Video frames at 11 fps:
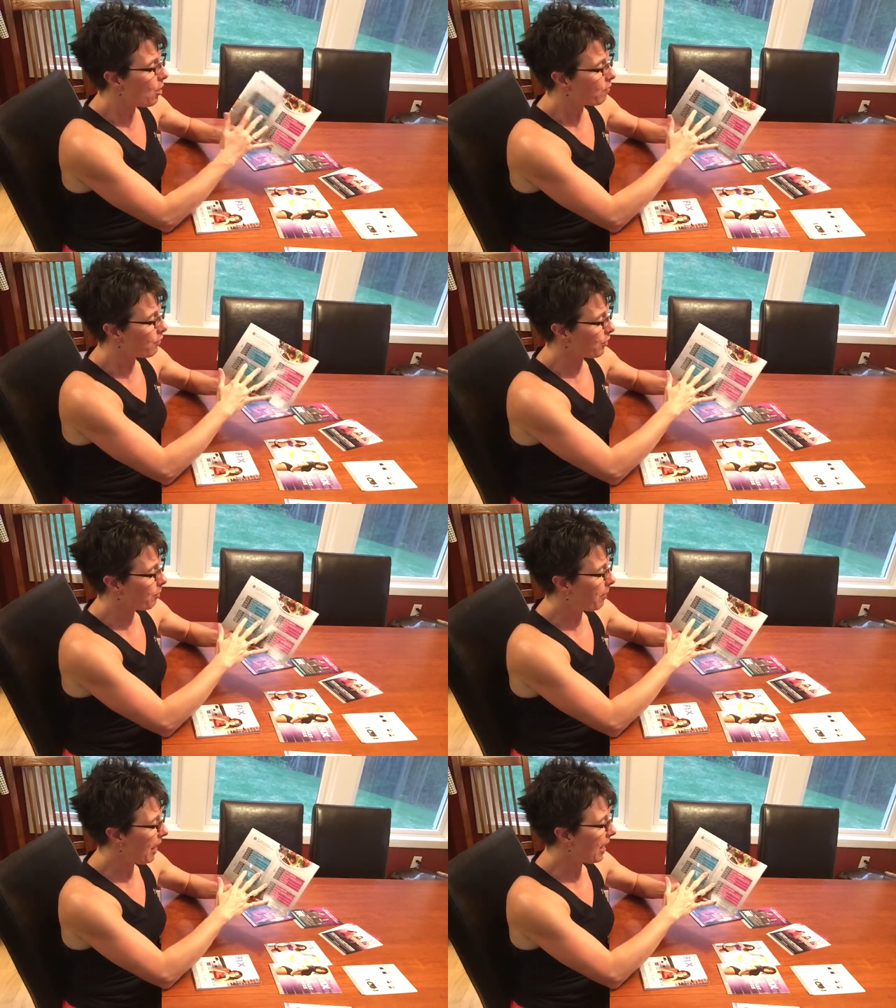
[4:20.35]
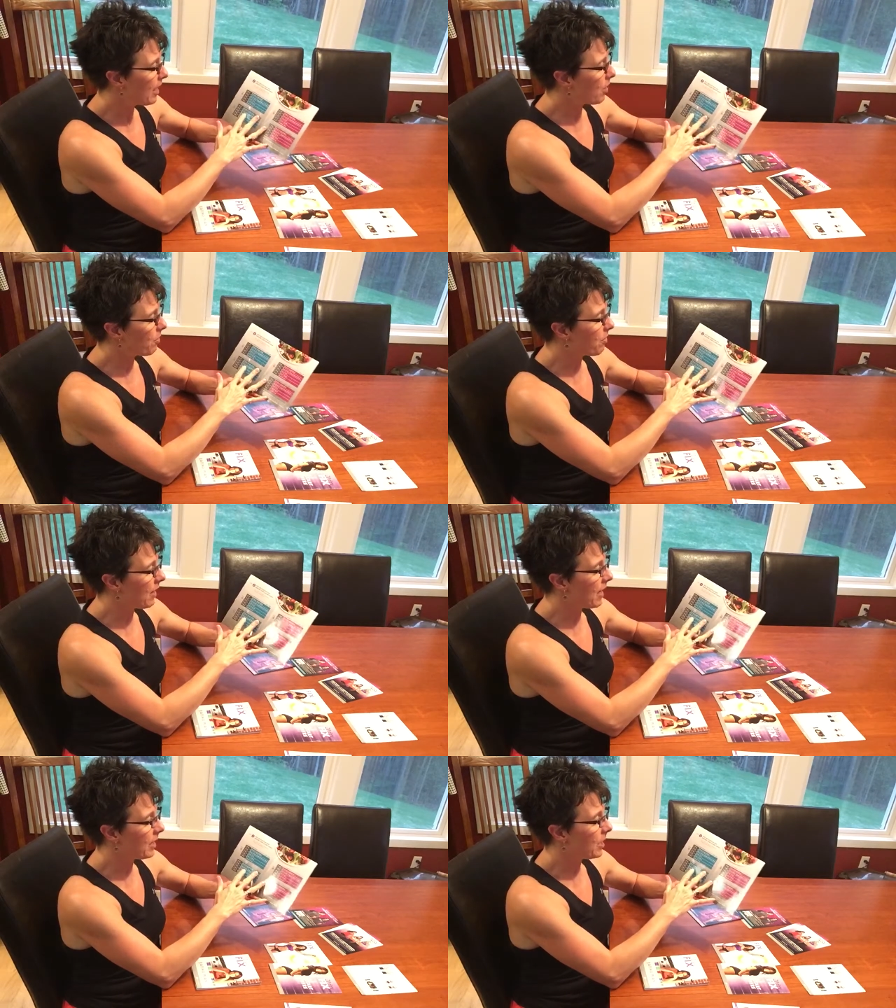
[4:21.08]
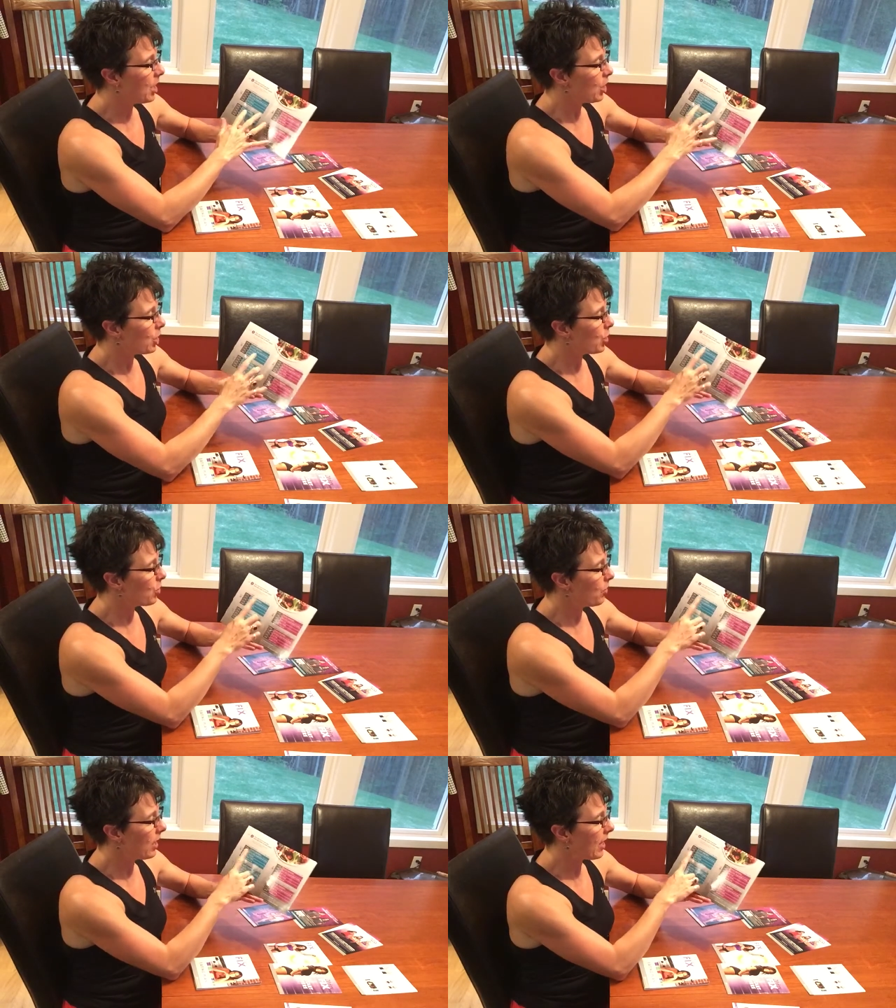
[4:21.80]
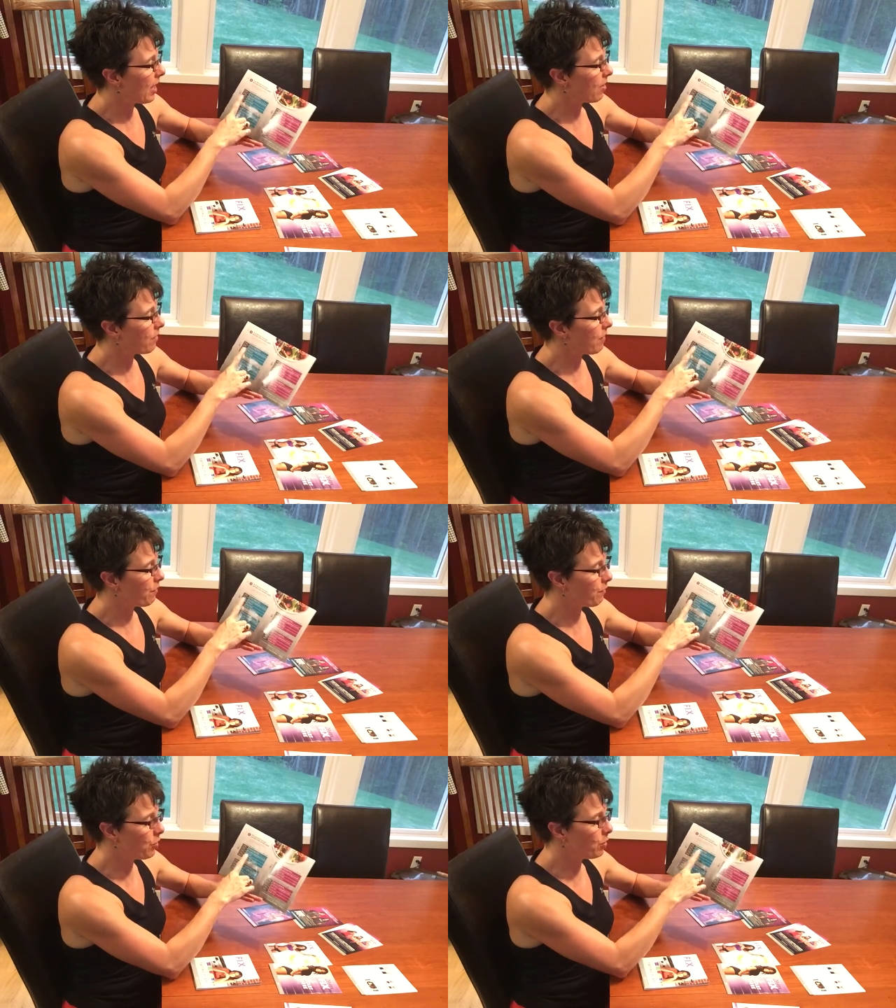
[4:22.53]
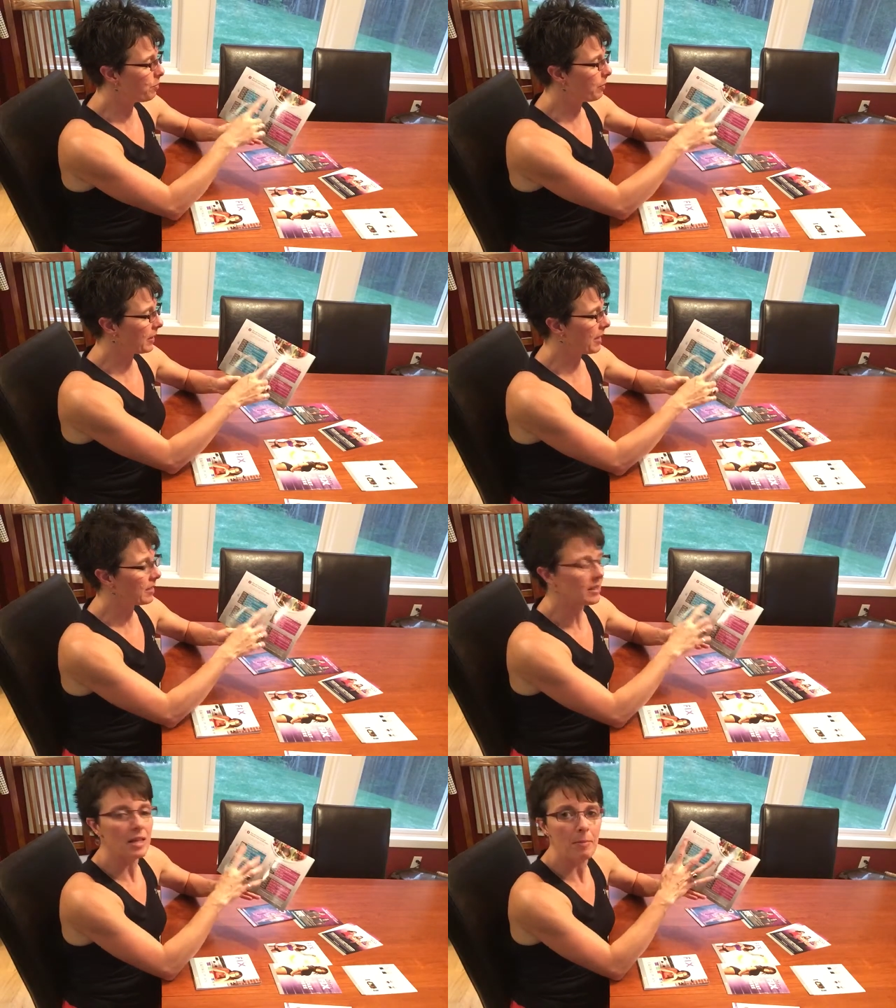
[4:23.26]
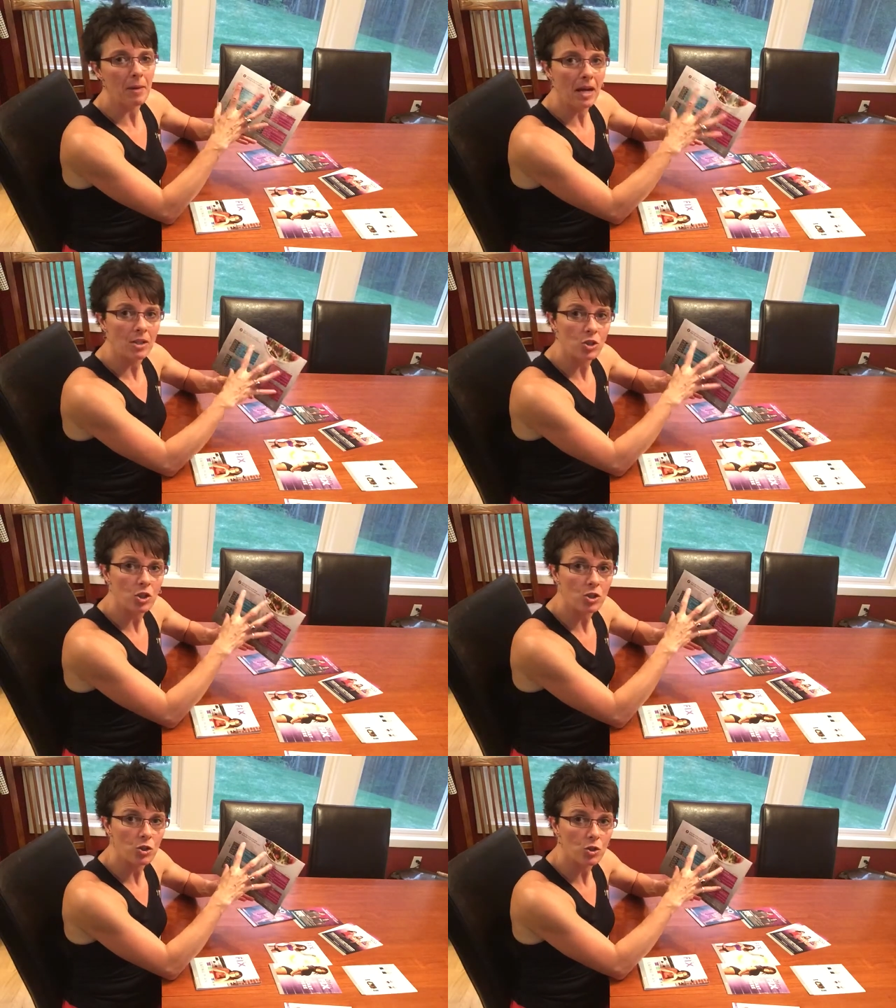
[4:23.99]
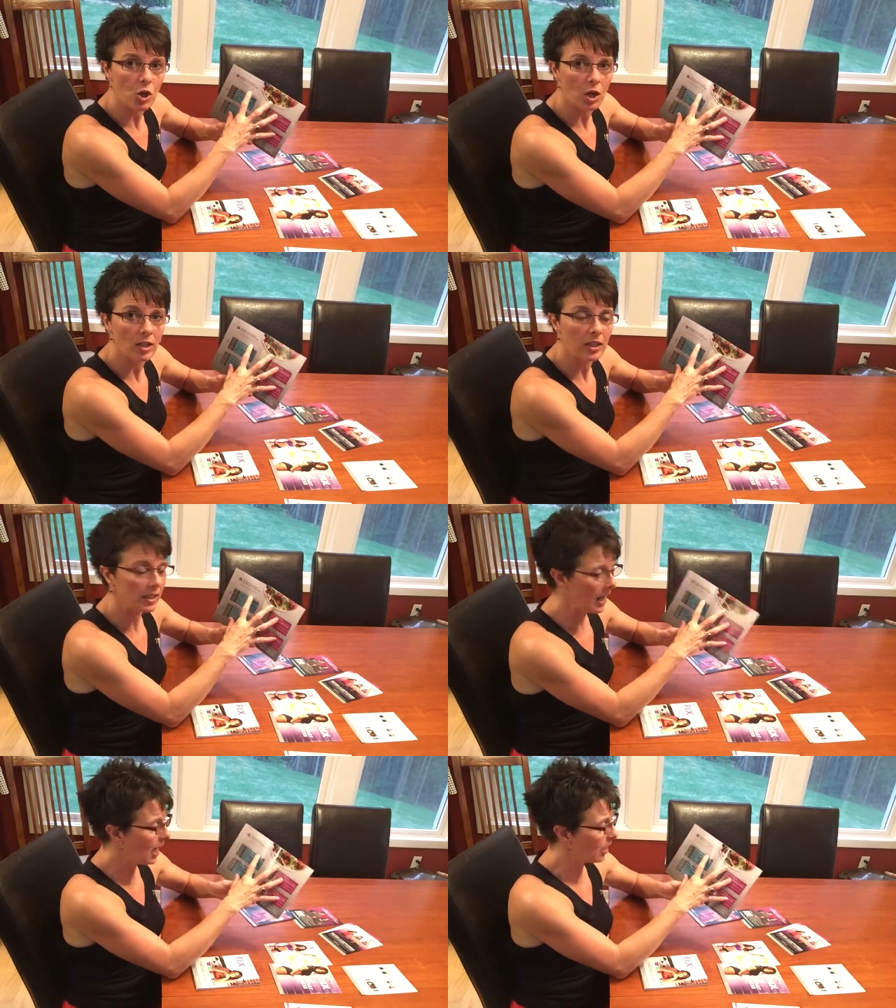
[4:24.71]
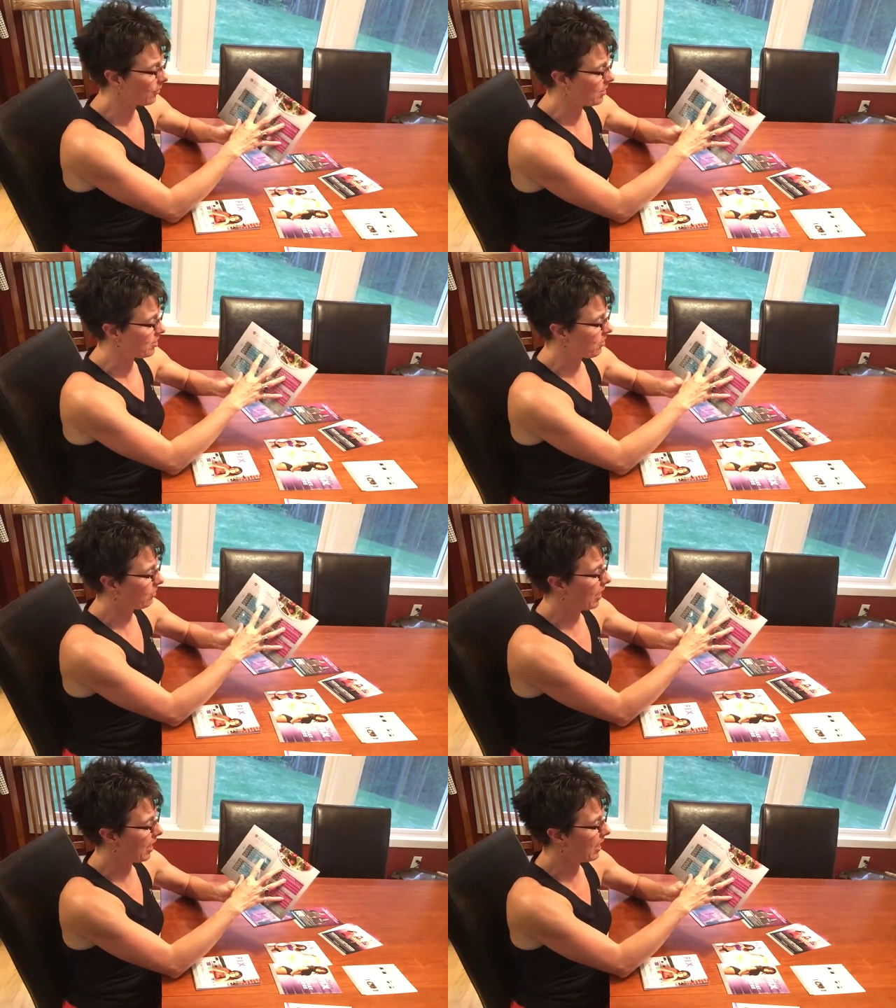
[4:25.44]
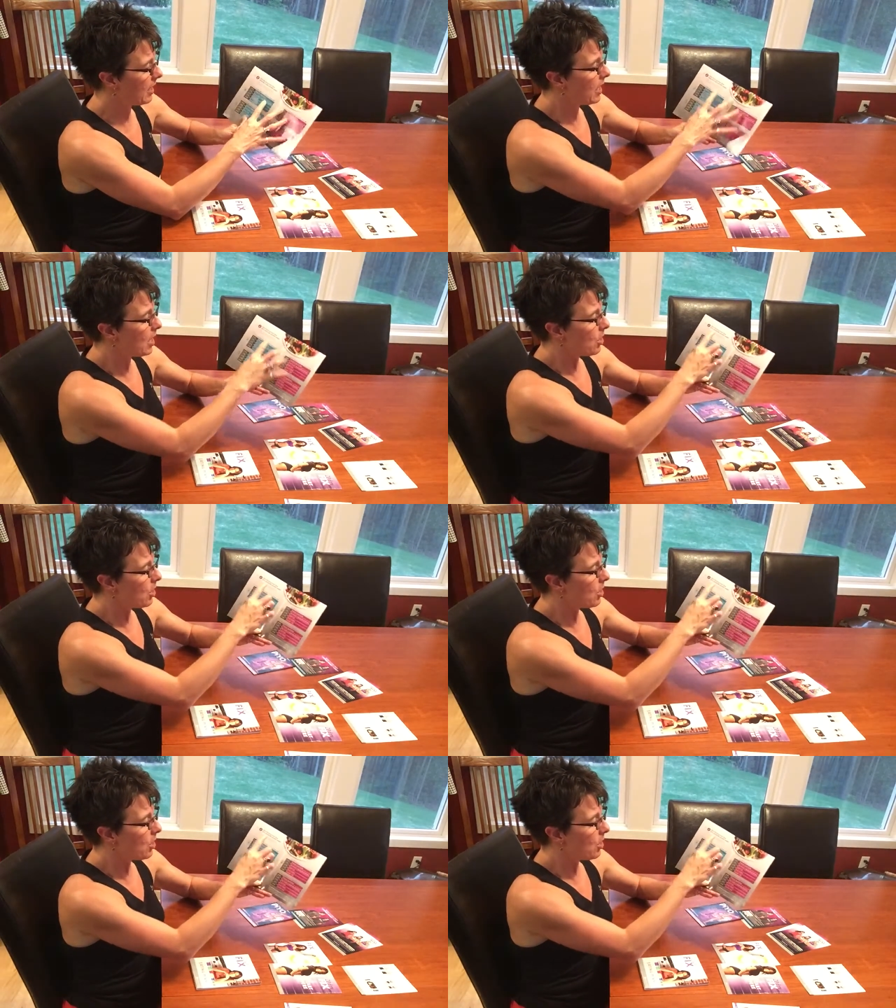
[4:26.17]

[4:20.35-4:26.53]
For the PIO then, you have a food plan that matches your target calories, okay?